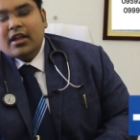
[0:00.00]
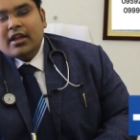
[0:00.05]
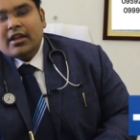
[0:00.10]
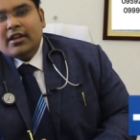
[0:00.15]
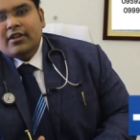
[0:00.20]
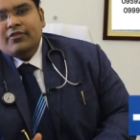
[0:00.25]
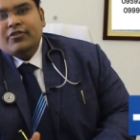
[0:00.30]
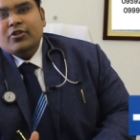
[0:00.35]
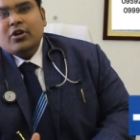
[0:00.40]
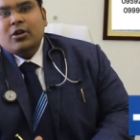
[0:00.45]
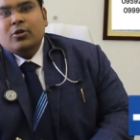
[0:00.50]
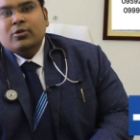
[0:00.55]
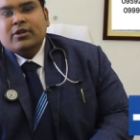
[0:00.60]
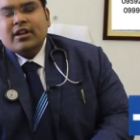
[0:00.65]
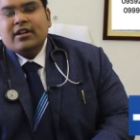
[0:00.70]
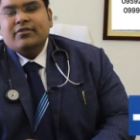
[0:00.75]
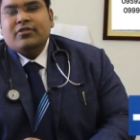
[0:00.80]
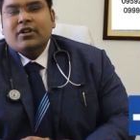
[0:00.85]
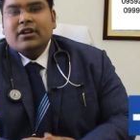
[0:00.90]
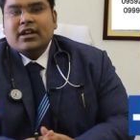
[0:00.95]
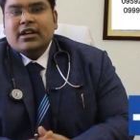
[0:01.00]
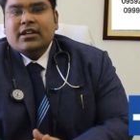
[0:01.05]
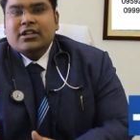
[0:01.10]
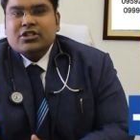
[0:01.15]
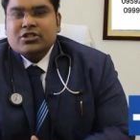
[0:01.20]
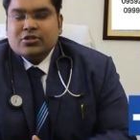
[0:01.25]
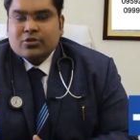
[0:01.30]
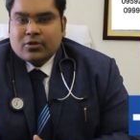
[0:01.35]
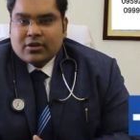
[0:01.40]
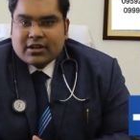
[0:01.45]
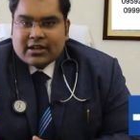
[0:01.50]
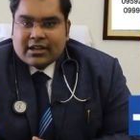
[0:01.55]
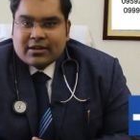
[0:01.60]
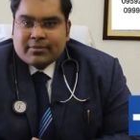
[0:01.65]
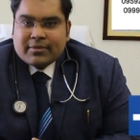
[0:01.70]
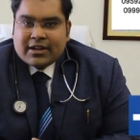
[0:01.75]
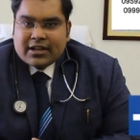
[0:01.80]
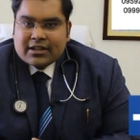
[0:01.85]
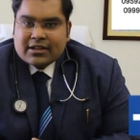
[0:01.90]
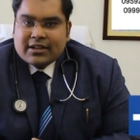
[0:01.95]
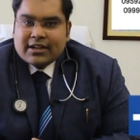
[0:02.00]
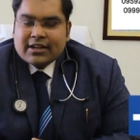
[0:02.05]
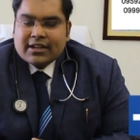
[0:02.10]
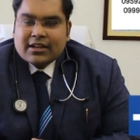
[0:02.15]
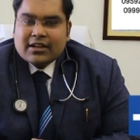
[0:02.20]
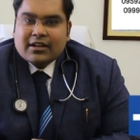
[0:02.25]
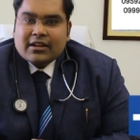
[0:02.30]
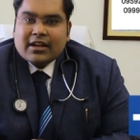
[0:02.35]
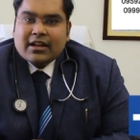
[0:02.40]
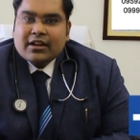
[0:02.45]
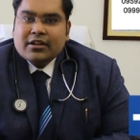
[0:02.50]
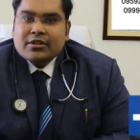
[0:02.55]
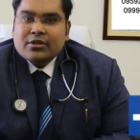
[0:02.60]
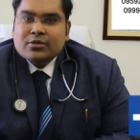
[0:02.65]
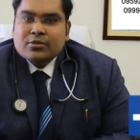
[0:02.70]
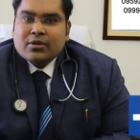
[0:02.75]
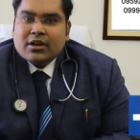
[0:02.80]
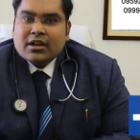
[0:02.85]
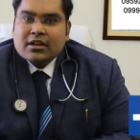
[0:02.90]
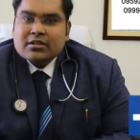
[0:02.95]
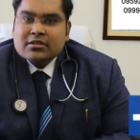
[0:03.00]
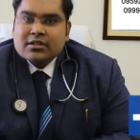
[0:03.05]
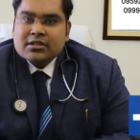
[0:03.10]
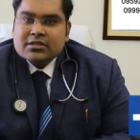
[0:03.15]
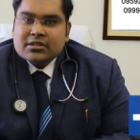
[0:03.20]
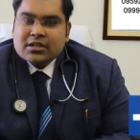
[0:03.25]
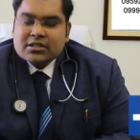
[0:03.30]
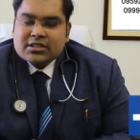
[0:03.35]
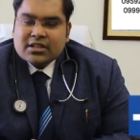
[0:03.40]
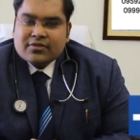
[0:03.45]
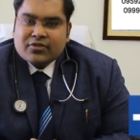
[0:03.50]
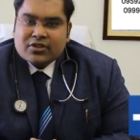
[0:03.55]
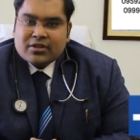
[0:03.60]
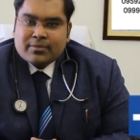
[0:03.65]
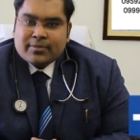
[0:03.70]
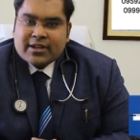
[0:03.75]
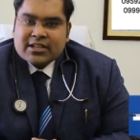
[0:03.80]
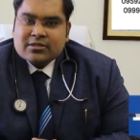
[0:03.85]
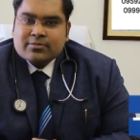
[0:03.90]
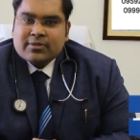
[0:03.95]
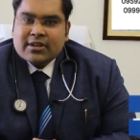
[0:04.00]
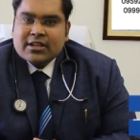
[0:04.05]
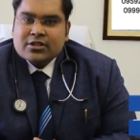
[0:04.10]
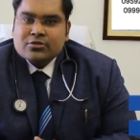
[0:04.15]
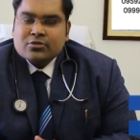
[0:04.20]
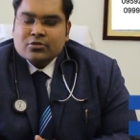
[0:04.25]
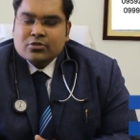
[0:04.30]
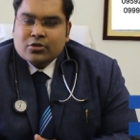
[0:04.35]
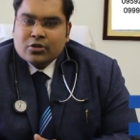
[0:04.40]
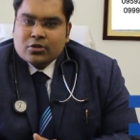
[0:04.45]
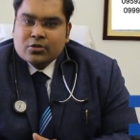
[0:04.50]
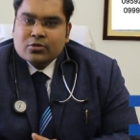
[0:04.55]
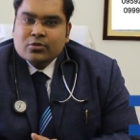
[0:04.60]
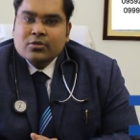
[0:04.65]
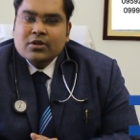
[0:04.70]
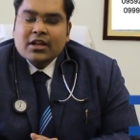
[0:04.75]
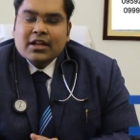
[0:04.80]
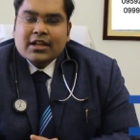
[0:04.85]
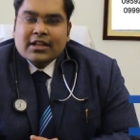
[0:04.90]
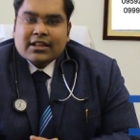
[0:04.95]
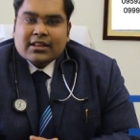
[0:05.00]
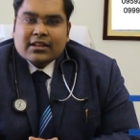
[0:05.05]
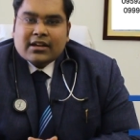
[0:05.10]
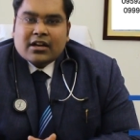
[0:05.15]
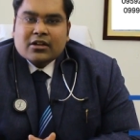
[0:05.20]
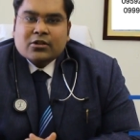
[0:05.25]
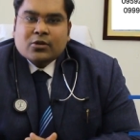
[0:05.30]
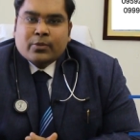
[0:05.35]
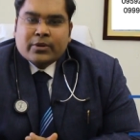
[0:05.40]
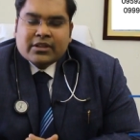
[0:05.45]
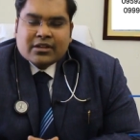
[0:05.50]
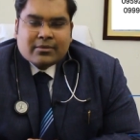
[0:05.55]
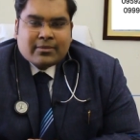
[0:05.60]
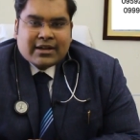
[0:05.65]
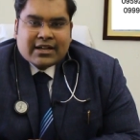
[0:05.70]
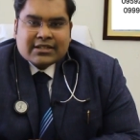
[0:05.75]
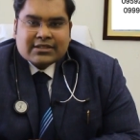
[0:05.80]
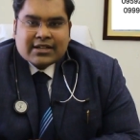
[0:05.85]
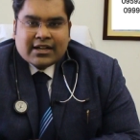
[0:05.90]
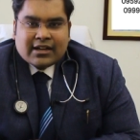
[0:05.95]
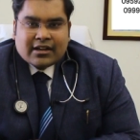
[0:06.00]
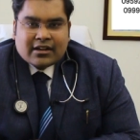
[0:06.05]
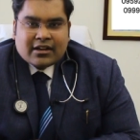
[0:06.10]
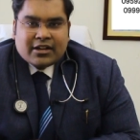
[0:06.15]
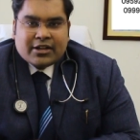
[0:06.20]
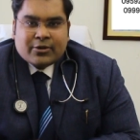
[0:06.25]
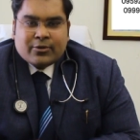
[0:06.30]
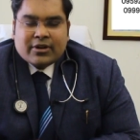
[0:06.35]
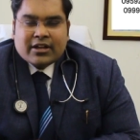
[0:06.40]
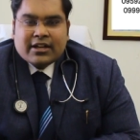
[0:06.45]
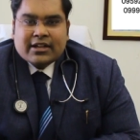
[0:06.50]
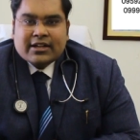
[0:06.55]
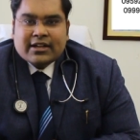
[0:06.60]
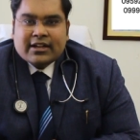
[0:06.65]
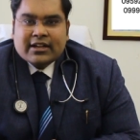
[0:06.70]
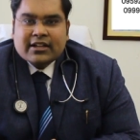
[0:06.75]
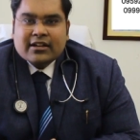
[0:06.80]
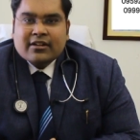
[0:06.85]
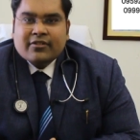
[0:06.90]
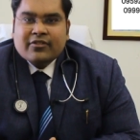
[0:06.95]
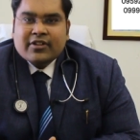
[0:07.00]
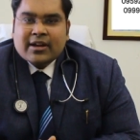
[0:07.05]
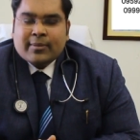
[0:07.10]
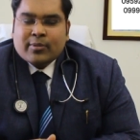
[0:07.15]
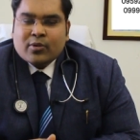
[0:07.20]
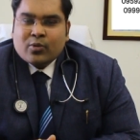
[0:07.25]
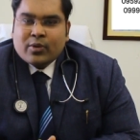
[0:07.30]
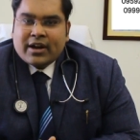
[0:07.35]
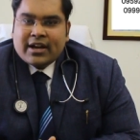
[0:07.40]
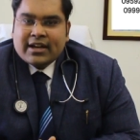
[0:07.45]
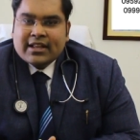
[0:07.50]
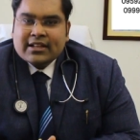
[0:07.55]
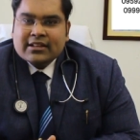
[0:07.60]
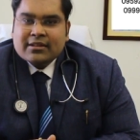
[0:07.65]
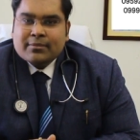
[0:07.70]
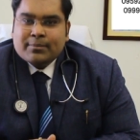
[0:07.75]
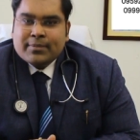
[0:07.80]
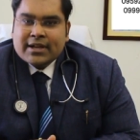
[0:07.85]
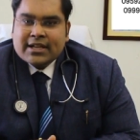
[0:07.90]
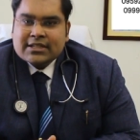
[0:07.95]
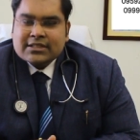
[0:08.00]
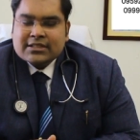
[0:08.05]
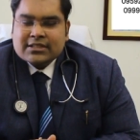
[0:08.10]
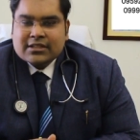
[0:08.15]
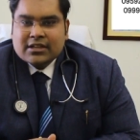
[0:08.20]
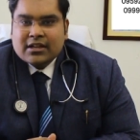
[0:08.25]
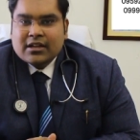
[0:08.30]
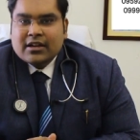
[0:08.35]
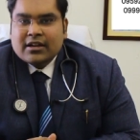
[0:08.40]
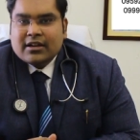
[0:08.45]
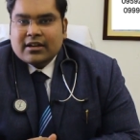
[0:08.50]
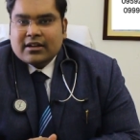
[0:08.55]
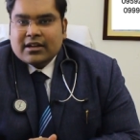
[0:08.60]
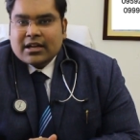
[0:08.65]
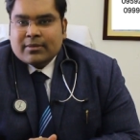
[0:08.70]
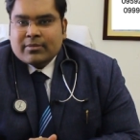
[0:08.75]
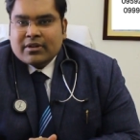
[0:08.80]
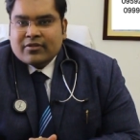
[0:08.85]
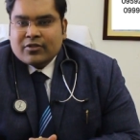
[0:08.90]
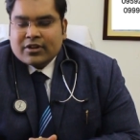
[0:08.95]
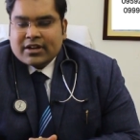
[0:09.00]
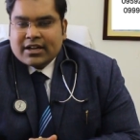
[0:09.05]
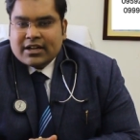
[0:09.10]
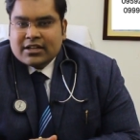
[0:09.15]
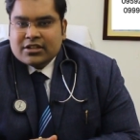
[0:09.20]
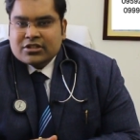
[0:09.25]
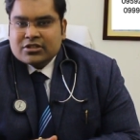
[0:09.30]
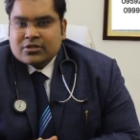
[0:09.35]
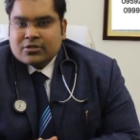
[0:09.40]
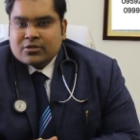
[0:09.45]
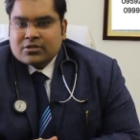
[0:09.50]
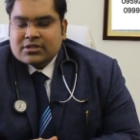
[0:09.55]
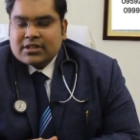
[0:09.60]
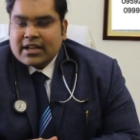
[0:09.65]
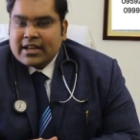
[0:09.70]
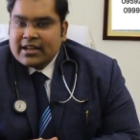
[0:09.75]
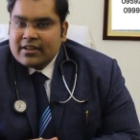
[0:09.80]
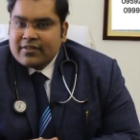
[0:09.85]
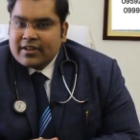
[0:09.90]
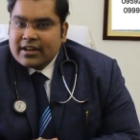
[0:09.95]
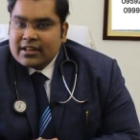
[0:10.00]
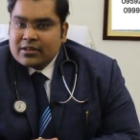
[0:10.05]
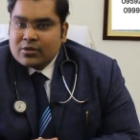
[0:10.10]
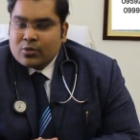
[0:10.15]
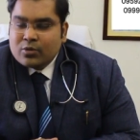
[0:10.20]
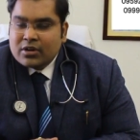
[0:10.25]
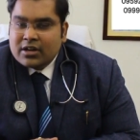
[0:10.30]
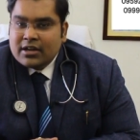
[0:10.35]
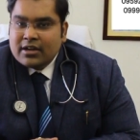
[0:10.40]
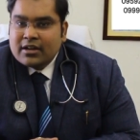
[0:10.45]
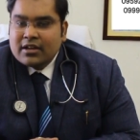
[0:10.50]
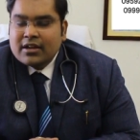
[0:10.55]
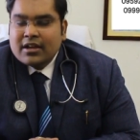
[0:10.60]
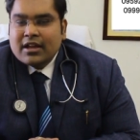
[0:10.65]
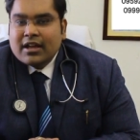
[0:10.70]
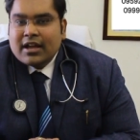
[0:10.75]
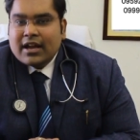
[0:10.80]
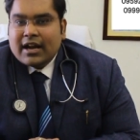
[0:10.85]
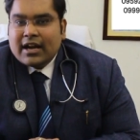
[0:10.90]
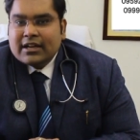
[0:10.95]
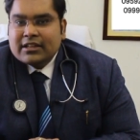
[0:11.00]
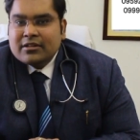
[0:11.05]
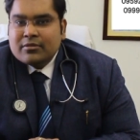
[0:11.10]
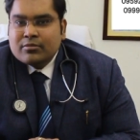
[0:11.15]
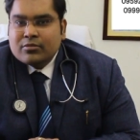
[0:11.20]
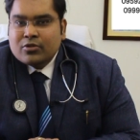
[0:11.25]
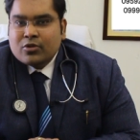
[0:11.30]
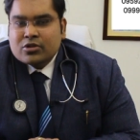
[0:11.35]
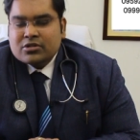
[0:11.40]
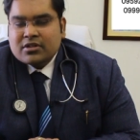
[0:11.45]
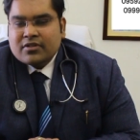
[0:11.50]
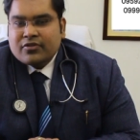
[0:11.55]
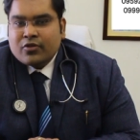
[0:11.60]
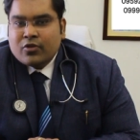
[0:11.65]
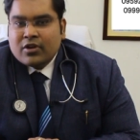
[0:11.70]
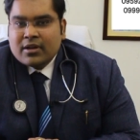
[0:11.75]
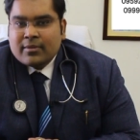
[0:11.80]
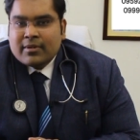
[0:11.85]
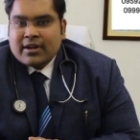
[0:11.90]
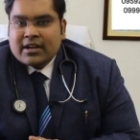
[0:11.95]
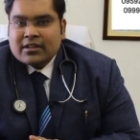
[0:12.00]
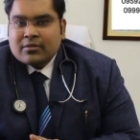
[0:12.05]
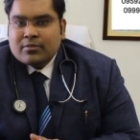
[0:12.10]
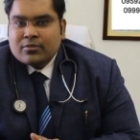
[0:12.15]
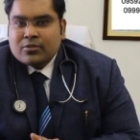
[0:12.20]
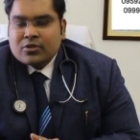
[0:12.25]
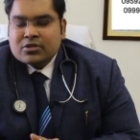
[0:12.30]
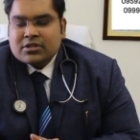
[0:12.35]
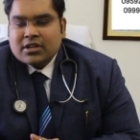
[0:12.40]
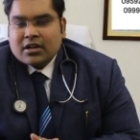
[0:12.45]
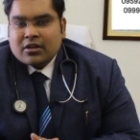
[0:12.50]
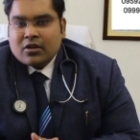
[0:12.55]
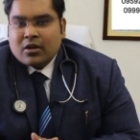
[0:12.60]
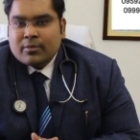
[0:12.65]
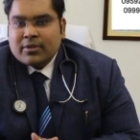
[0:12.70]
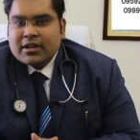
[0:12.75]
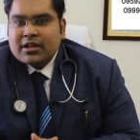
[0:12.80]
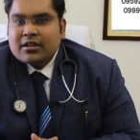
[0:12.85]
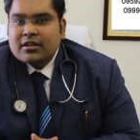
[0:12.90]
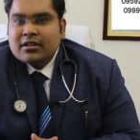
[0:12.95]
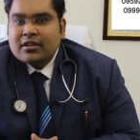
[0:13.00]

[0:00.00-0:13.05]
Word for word: If you are looking for kidney stone treatment in India and you are researching for the best place to go to, at Govinda Medi Center in New Delhi, India, we are providing the best treatment for kidney stones anywhere in the world at the most affordable and the most economic